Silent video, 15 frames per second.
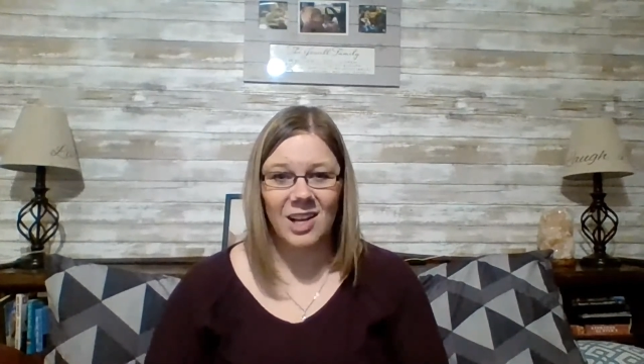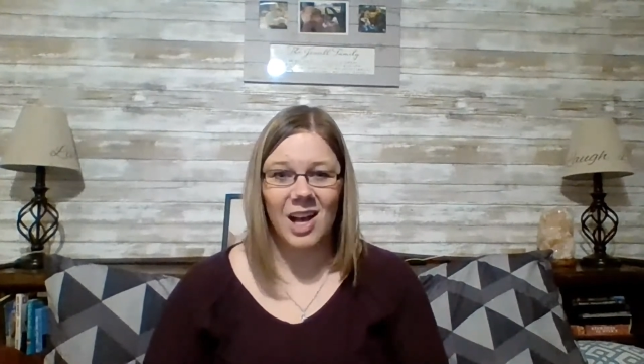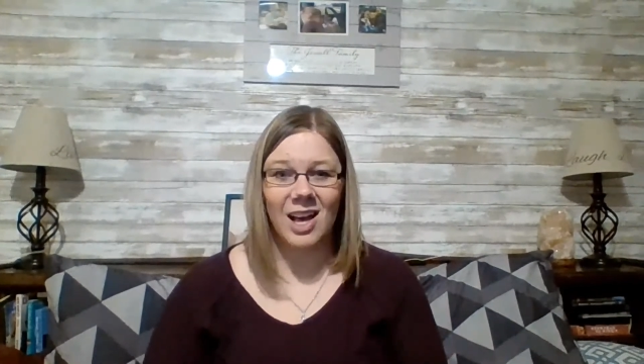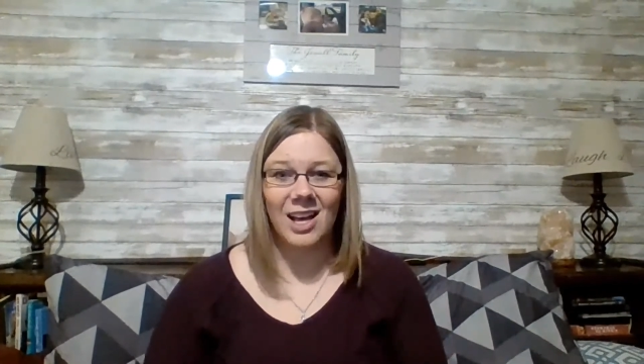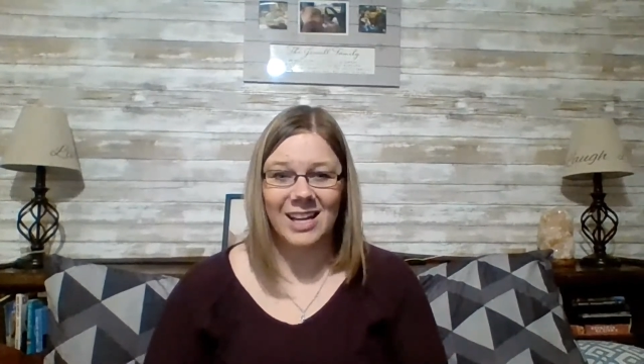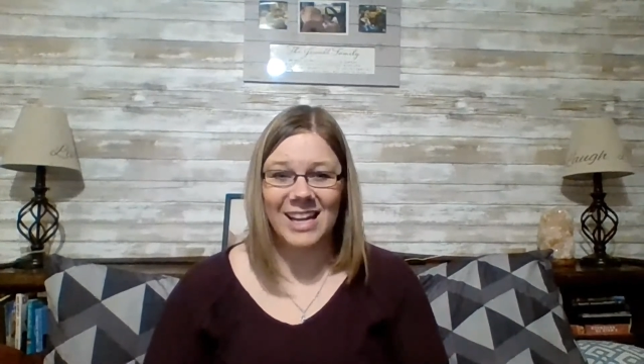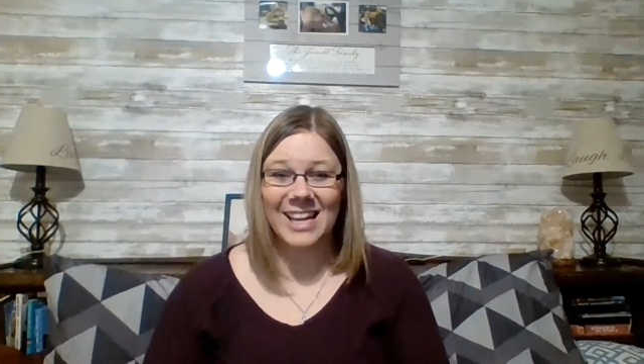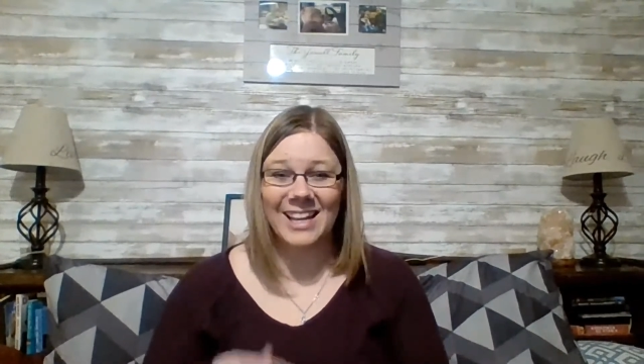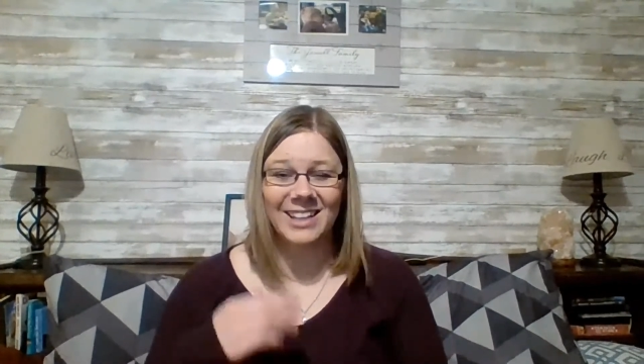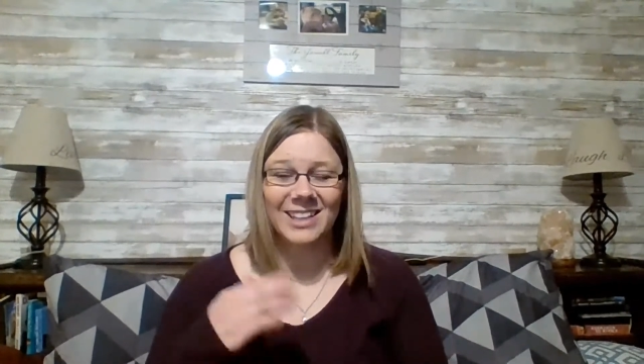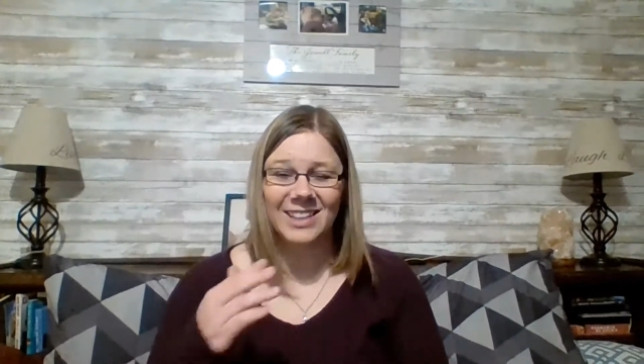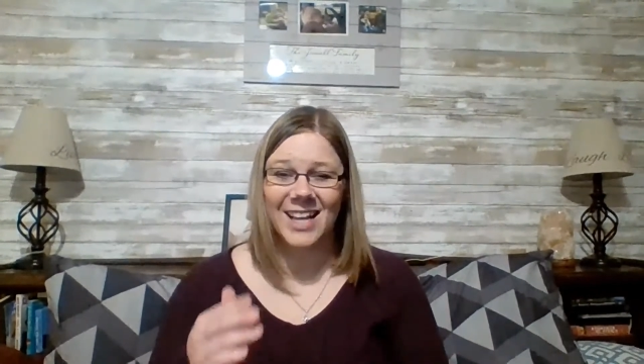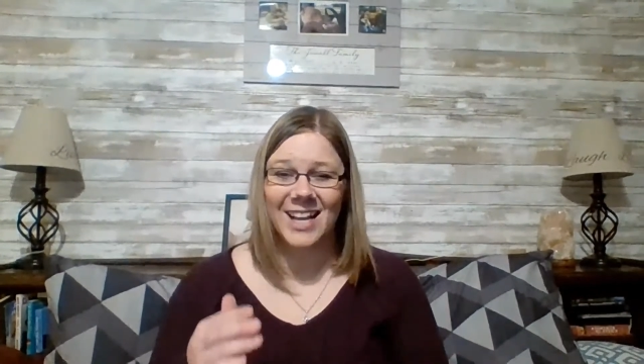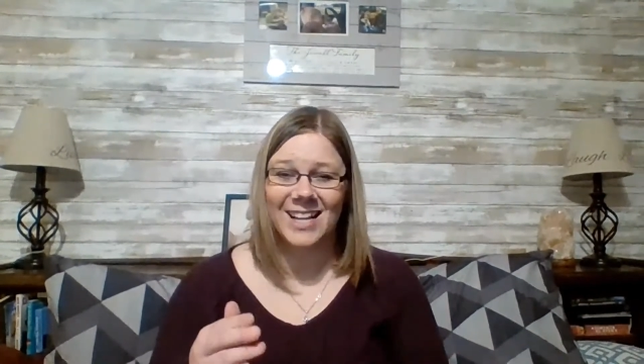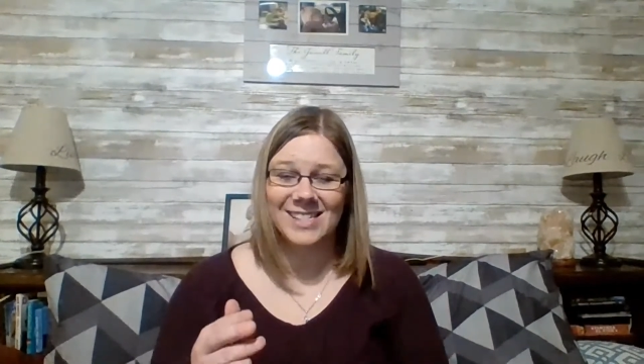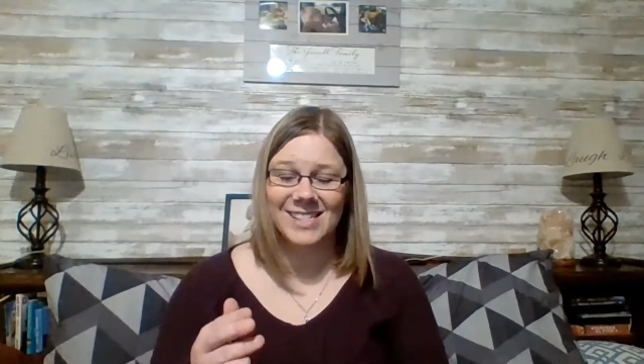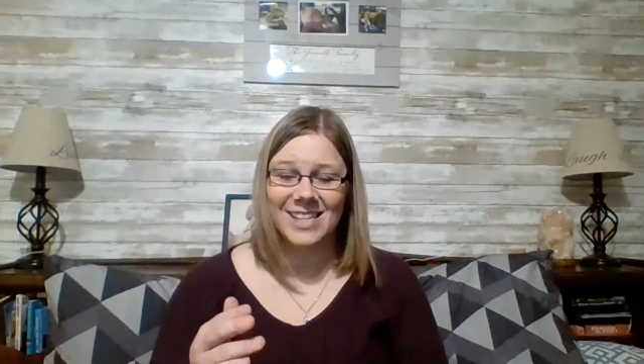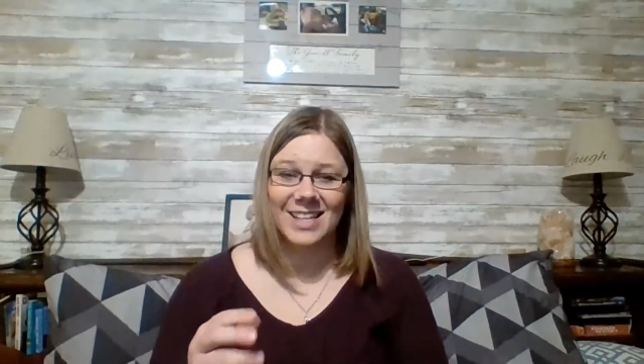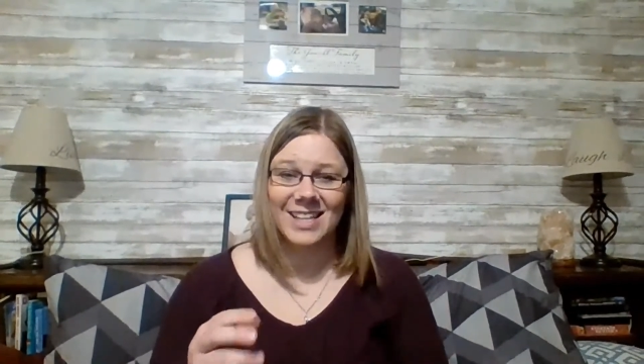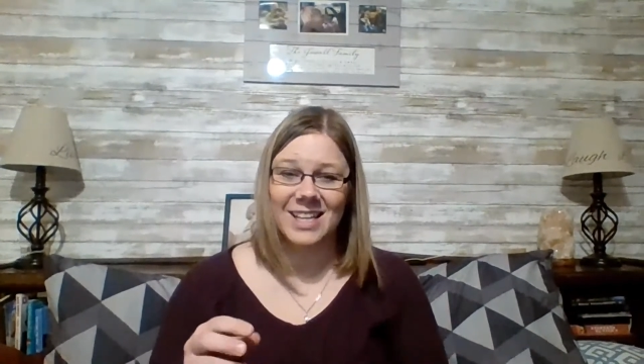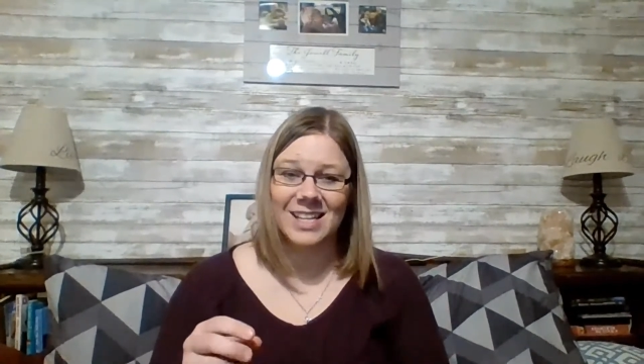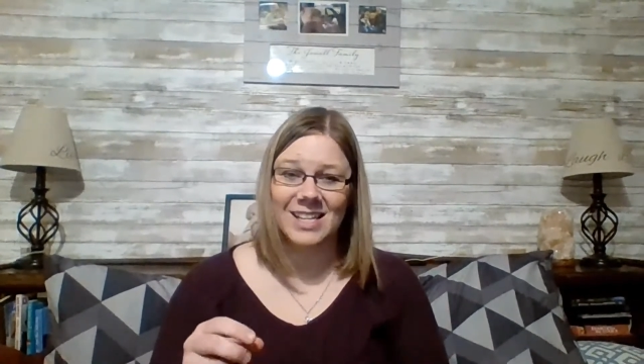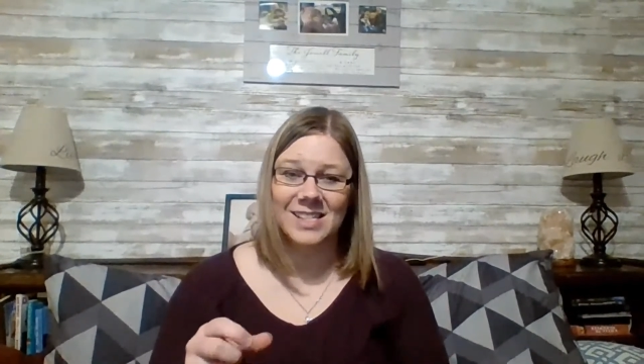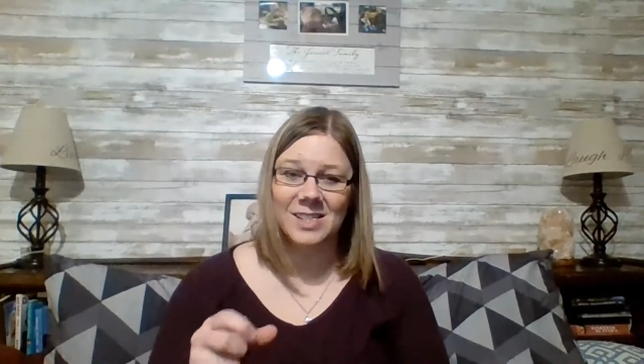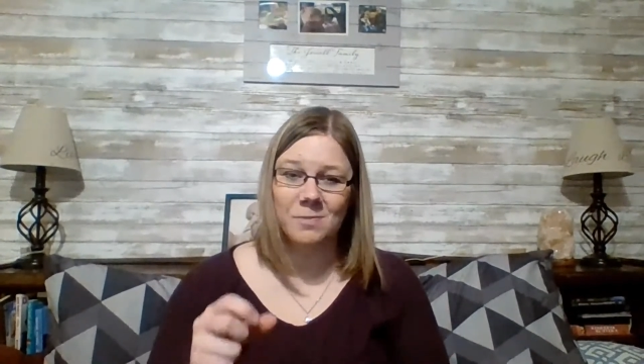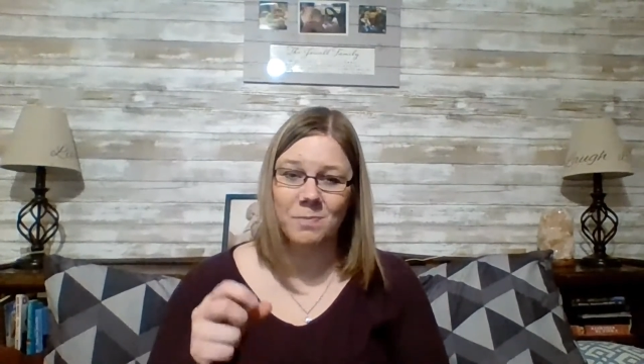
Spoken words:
on analyzing, is